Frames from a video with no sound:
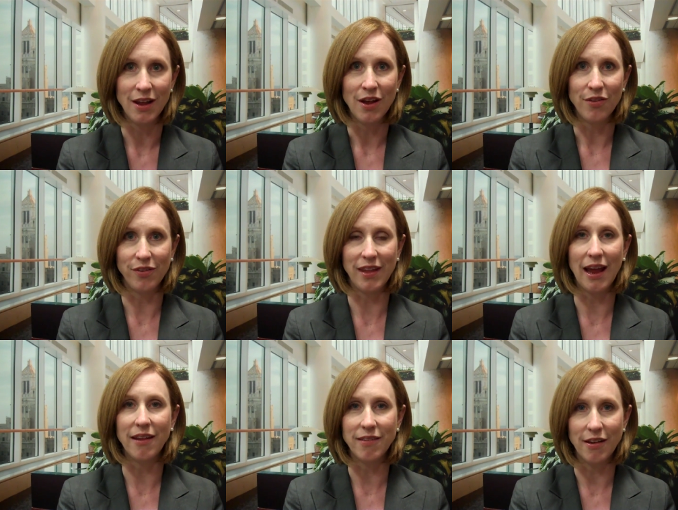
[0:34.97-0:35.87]
So they
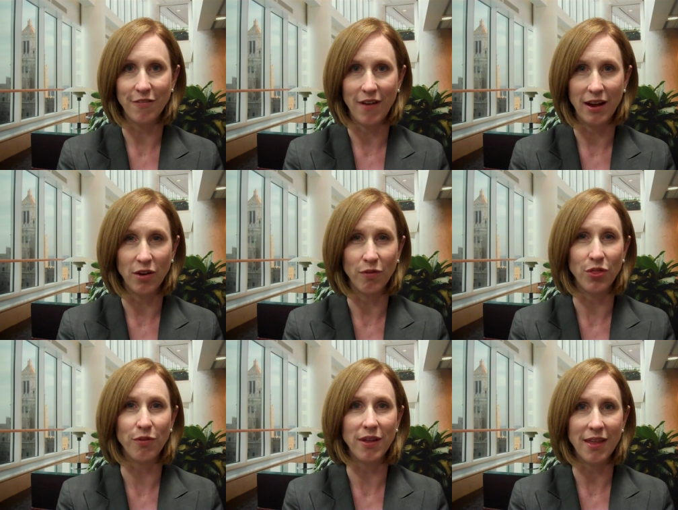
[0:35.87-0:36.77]
identified over
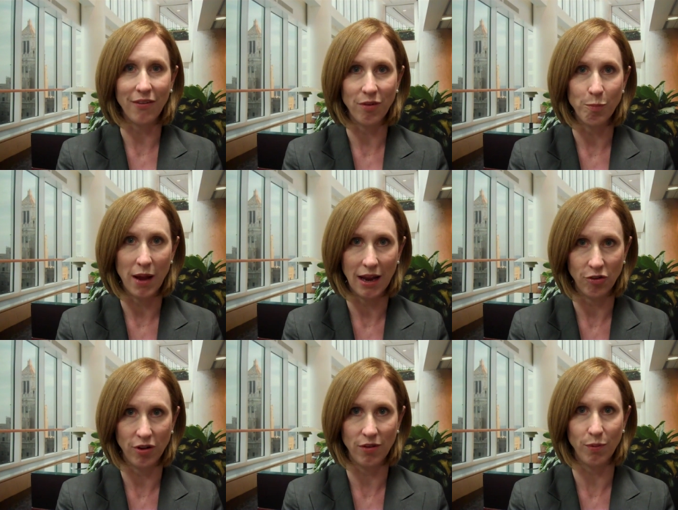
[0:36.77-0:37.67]
three thousand
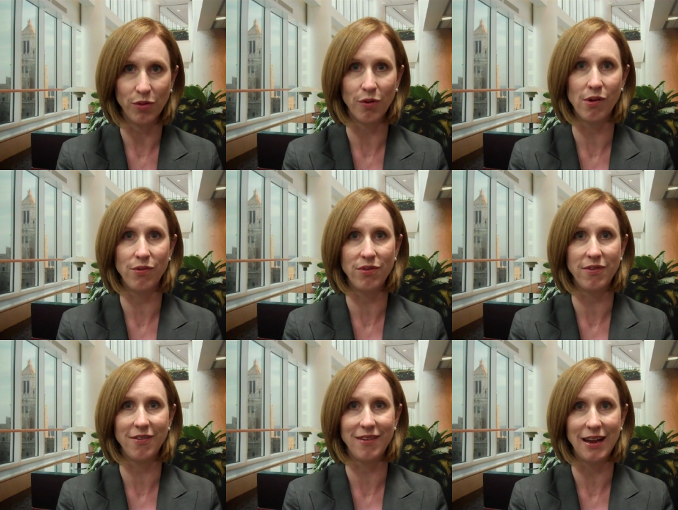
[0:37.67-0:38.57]
patients with Crohn's
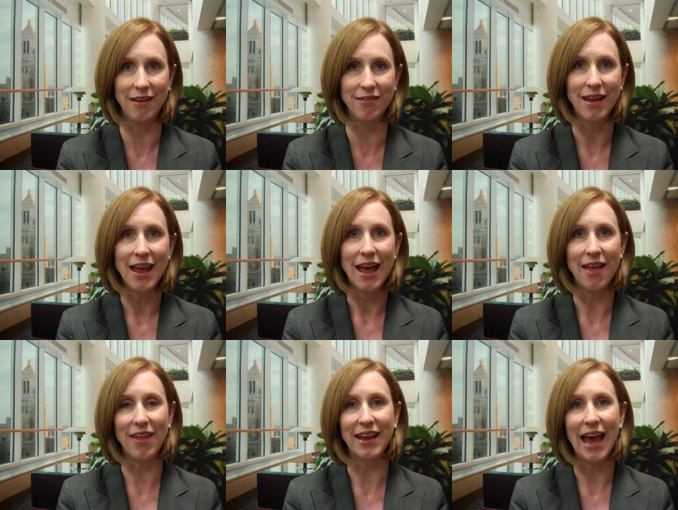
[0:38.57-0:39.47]
disease,
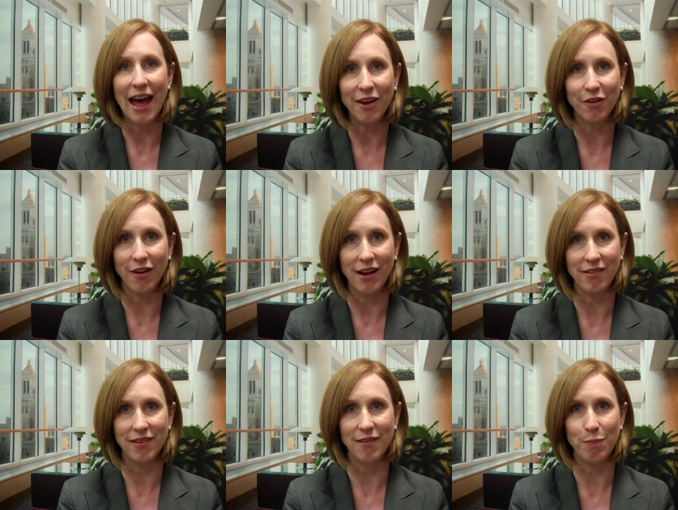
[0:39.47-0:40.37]
and they
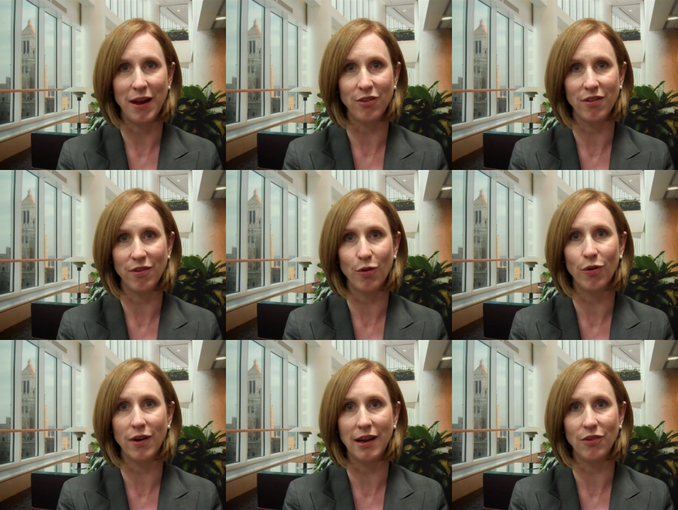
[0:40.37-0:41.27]
categorized these patients
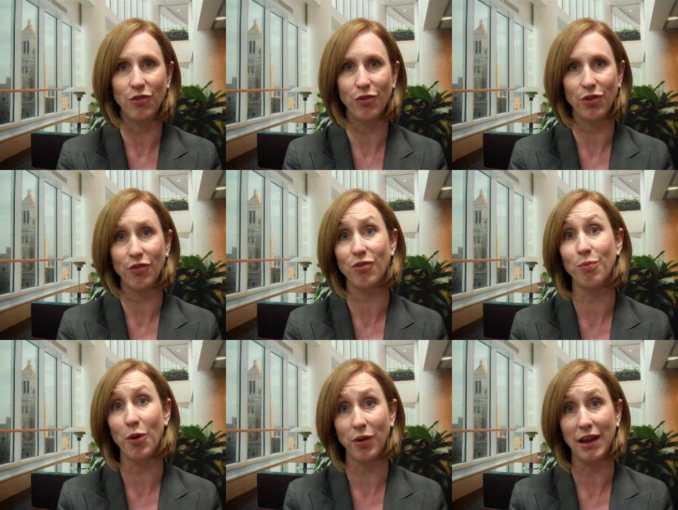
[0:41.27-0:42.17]
according to their
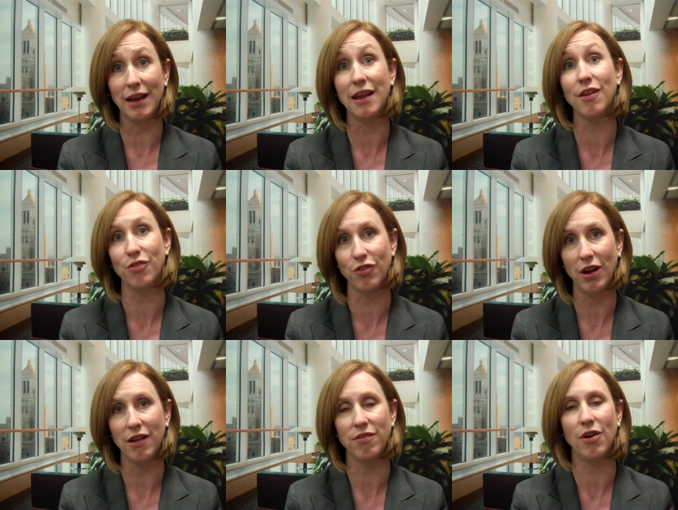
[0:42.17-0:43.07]
smoking
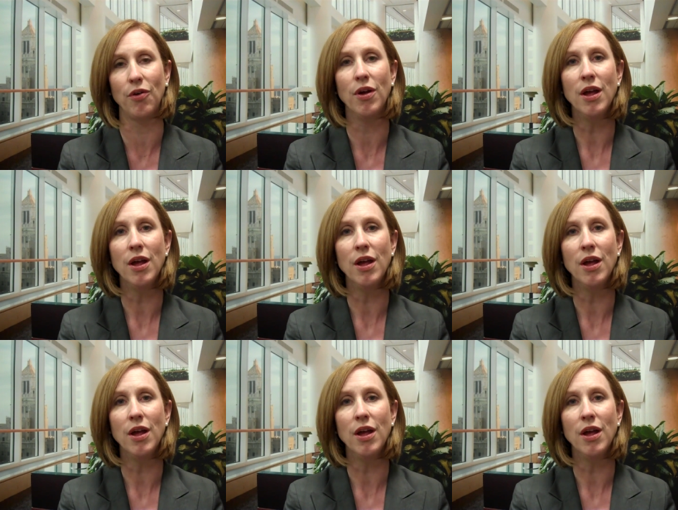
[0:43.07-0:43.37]
history. So